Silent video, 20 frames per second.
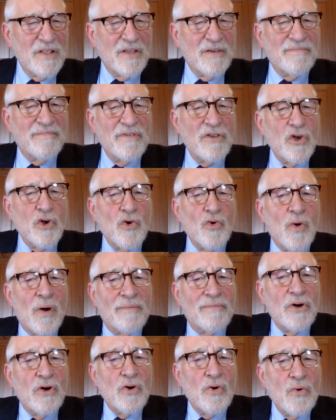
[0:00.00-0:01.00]
view
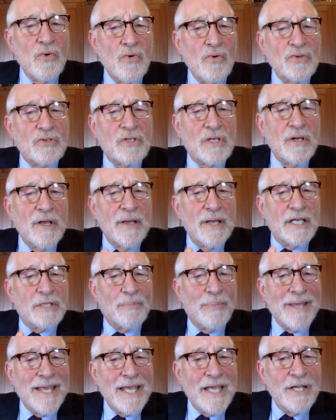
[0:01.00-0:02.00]
of who is
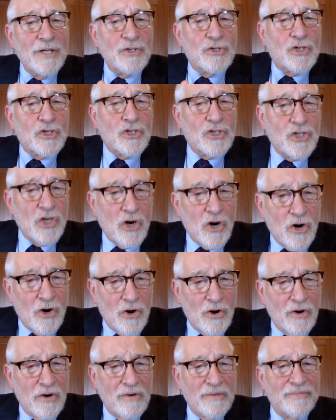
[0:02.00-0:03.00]
being
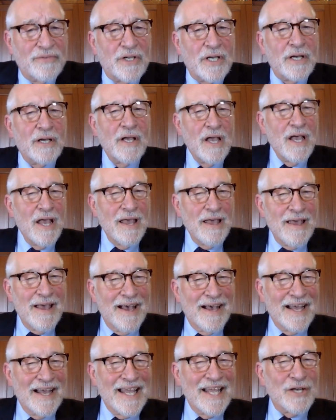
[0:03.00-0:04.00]
served
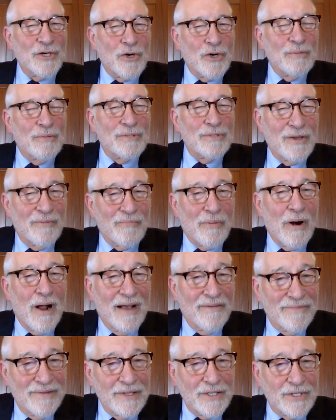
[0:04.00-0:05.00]
in terms of
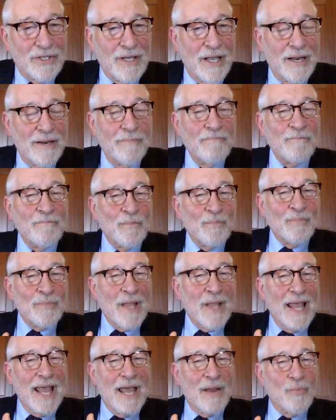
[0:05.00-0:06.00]
profits. And
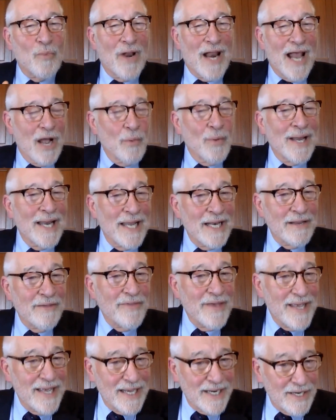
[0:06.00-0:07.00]
when I went into
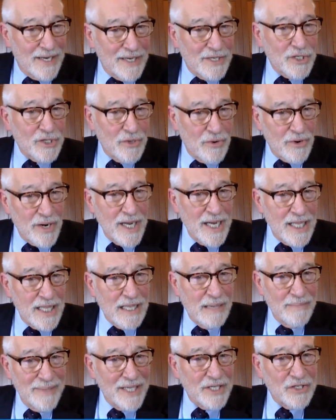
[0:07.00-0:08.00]
the industry
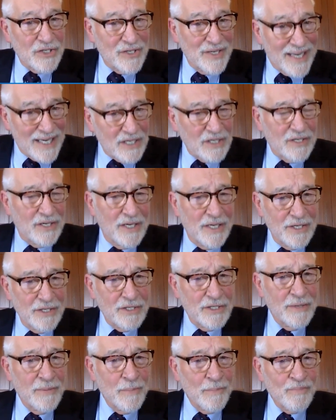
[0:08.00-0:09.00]
in the mid
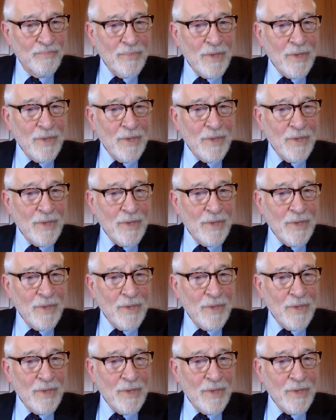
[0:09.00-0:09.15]
60s,